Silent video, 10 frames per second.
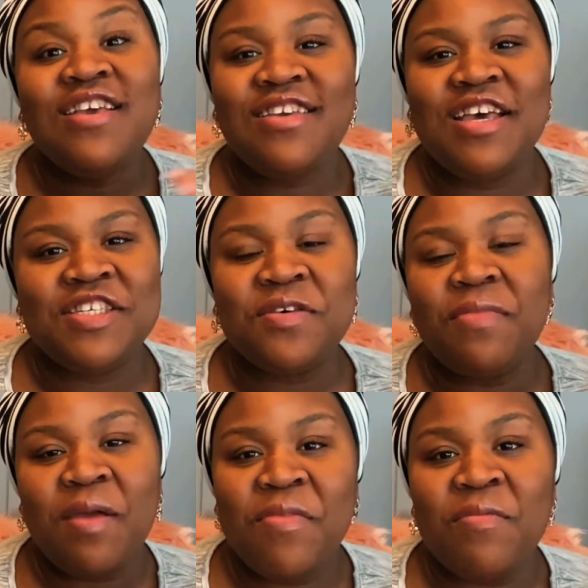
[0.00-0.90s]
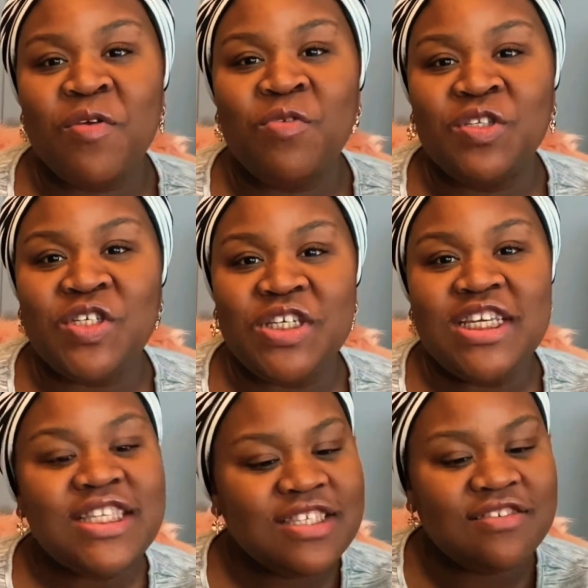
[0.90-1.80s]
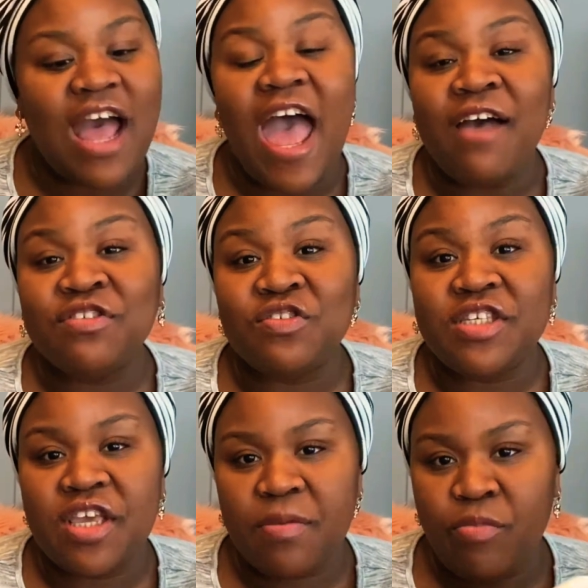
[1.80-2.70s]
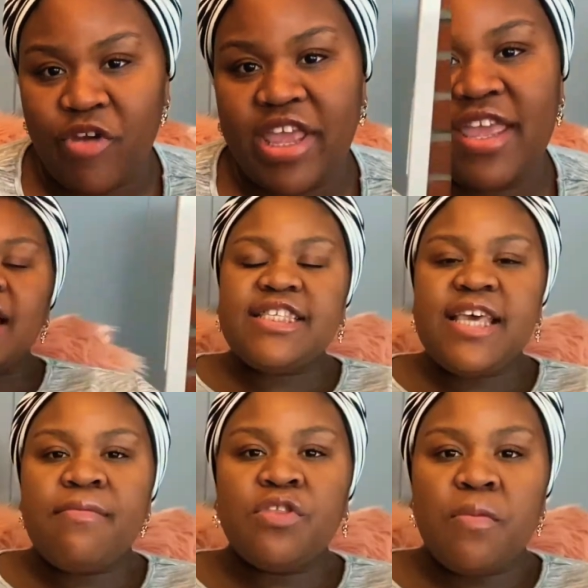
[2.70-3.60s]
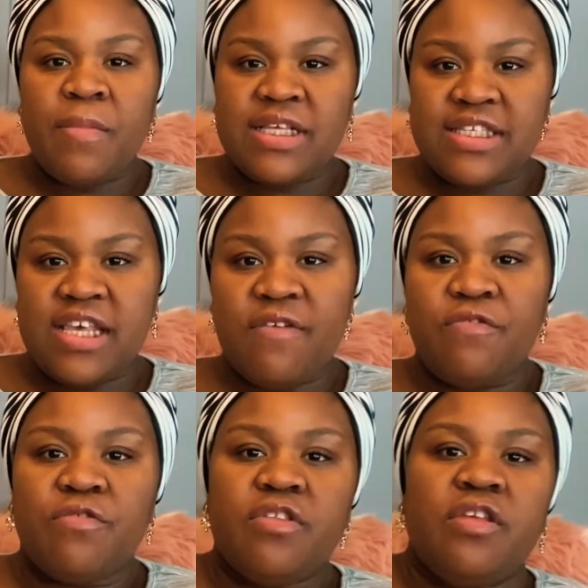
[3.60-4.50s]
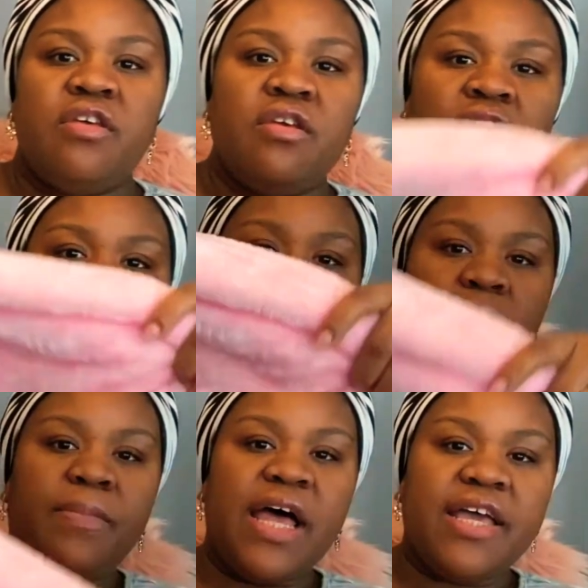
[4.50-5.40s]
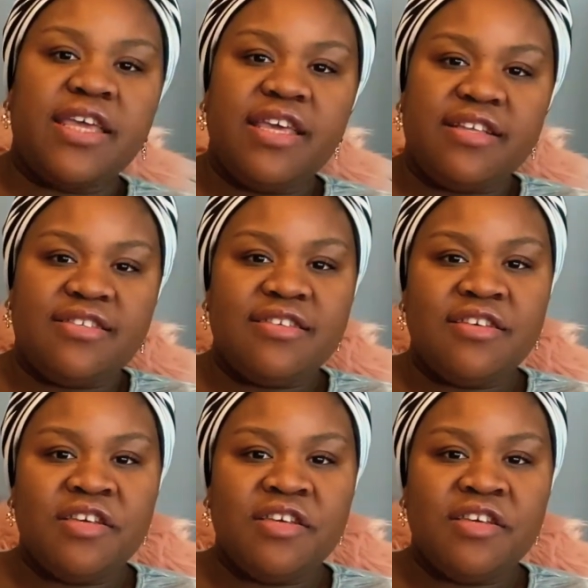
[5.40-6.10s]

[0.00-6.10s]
Yeah, so my baby wants to eat, so I have to take a break. Item number 7. A blanket.